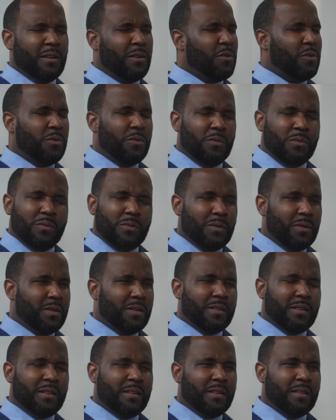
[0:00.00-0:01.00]
No.
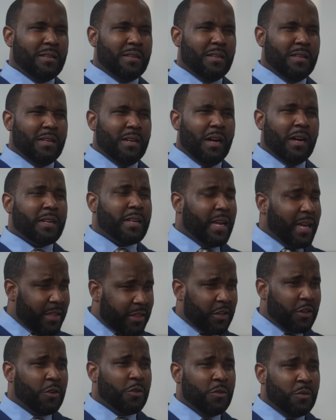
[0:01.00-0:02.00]

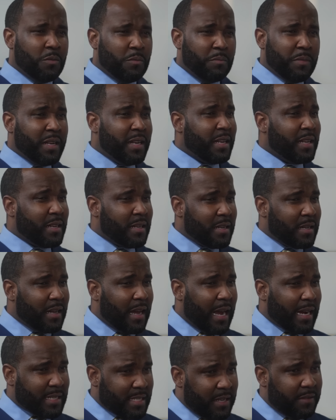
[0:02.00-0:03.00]
Unethical,
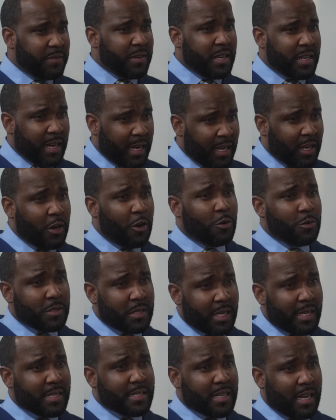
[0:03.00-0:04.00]
meaning activity that goes
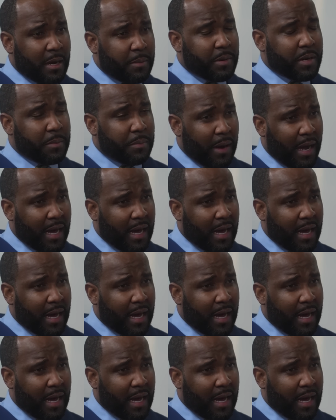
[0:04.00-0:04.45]
against company